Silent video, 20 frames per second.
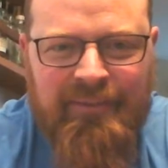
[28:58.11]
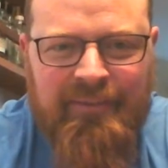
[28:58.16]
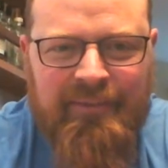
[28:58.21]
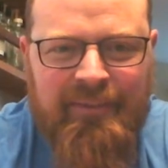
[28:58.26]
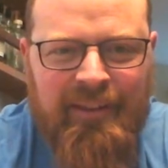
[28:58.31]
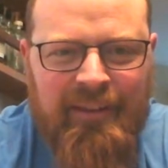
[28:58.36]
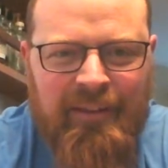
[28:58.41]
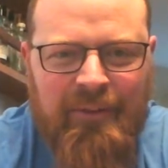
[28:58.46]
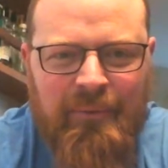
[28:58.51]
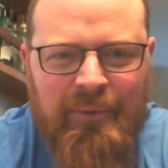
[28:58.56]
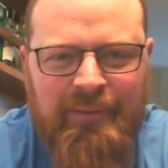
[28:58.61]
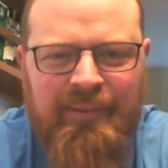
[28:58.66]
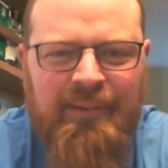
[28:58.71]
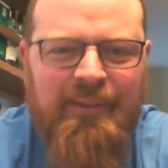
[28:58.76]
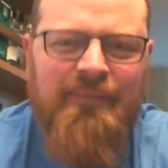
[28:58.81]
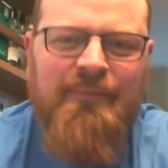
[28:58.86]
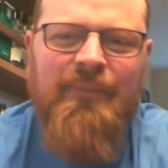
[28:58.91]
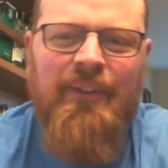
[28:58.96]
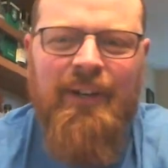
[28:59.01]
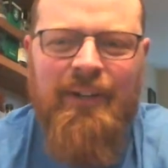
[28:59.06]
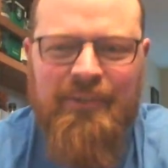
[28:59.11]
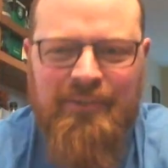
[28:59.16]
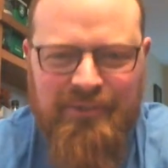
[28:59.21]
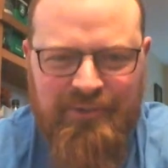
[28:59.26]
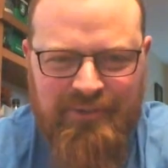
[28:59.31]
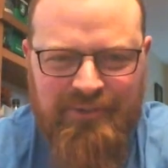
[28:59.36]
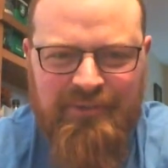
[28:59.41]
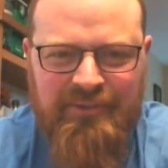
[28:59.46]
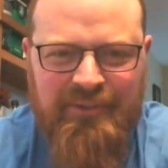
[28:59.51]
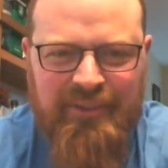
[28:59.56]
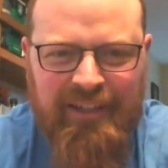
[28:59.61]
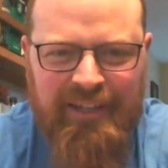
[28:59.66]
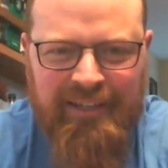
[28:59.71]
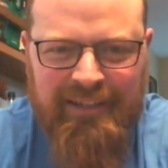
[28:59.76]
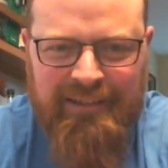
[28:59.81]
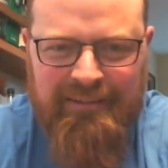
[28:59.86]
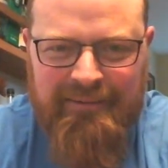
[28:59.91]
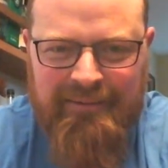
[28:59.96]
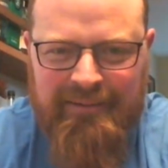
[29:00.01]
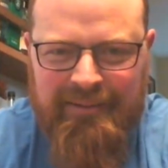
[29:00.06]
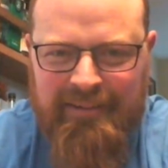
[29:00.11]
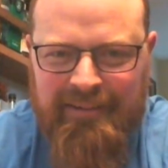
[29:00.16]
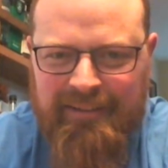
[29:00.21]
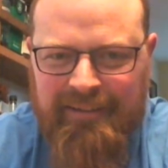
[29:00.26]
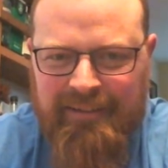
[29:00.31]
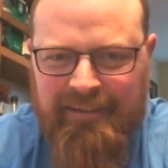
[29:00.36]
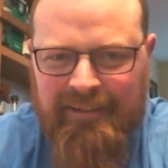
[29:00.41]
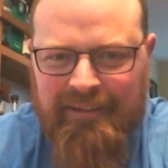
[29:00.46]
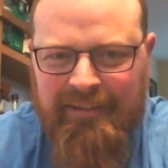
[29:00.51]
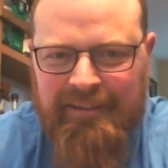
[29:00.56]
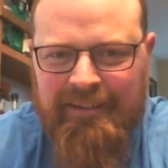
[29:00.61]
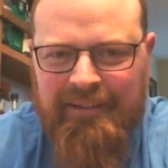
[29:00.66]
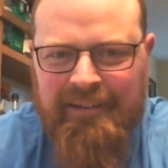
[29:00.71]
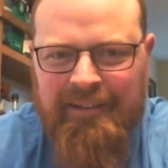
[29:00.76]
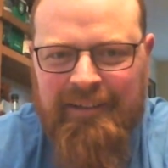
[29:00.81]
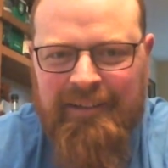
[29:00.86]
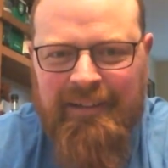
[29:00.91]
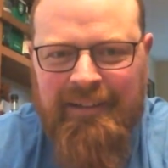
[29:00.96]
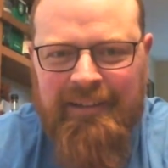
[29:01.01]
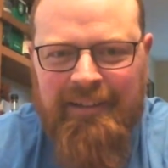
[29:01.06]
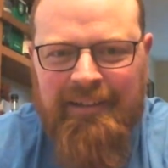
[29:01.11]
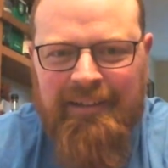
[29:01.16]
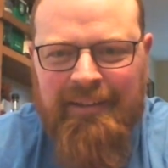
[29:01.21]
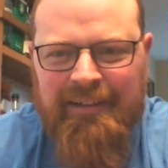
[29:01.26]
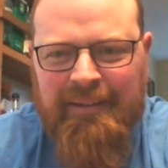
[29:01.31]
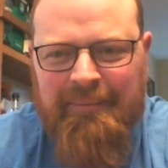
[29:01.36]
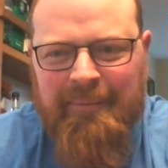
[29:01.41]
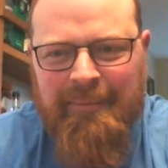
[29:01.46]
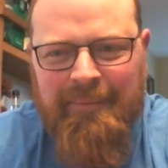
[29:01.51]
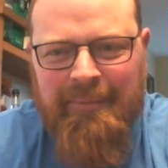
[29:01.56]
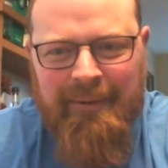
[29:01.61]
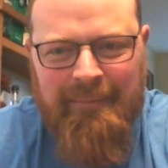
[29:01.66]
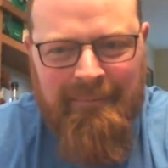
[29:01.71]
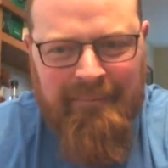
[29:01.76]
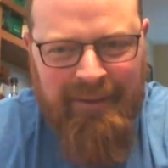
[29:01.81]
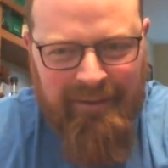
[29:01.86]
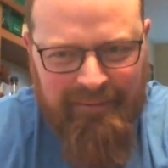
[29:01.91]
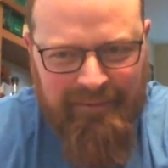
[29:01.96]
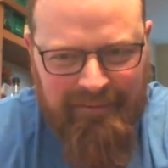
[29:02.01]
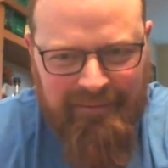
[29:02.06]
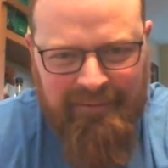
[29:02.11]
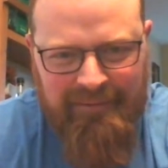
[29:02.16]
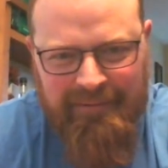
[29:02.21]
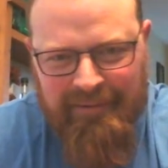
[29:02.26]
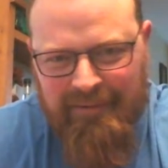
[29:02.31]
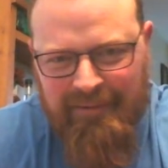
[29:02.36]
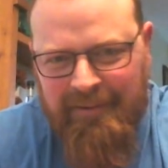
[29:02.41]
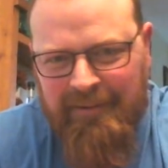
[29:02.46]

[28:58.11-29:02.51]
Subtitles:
the whiskey fudge that my mom makes,